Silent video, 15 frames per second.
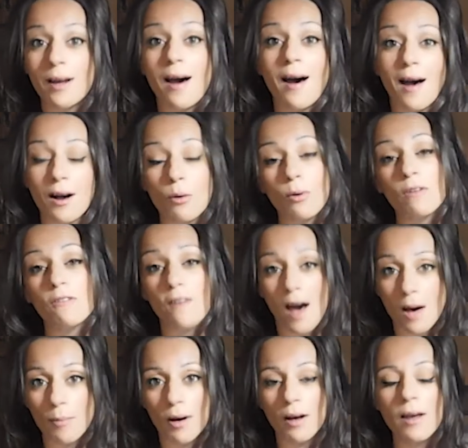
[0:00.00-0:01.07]

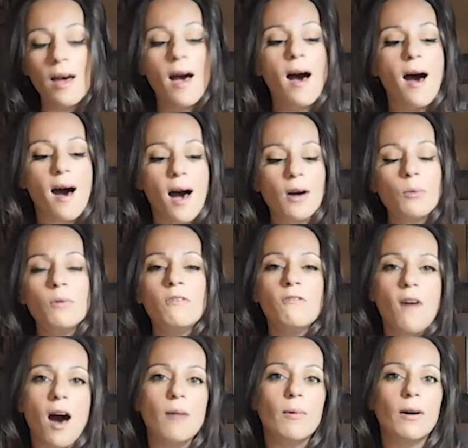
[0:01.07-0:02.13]
aquafaba.
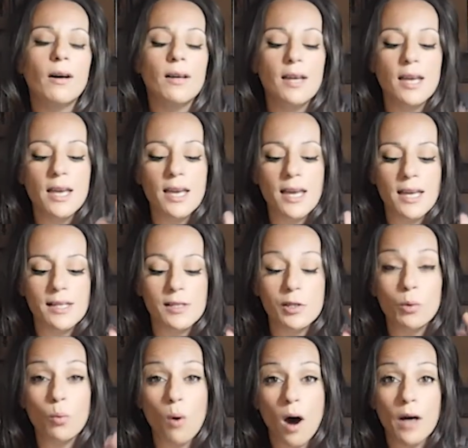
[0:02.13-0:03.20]
Aquafaba is the
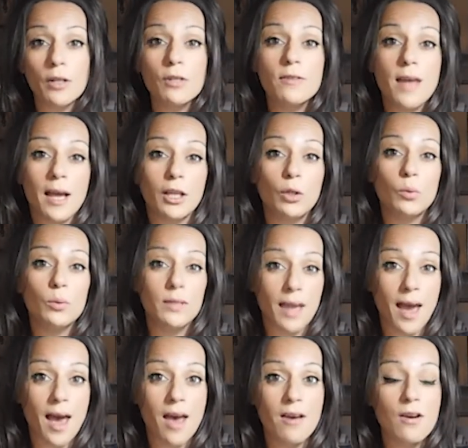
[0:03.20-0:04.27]
water that you
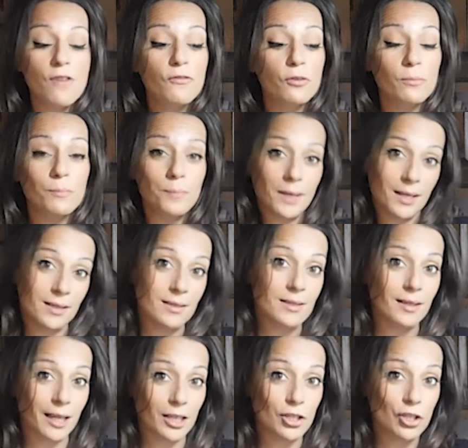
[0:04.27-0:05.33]
get from beans
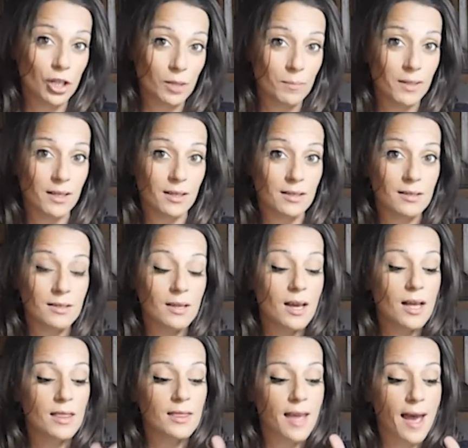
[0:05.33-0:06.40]
like chickpeas
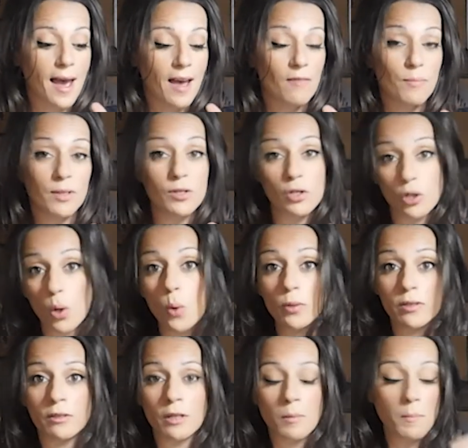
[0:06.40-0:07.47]
that have been
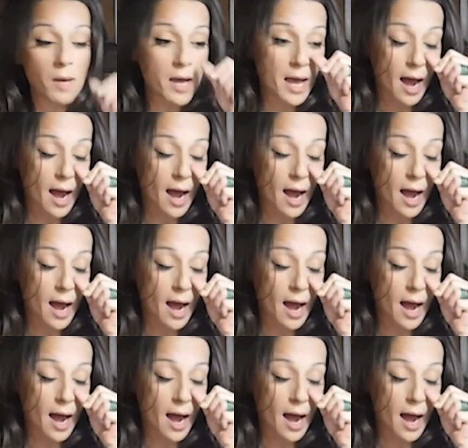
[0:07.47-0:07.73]
soaked in them.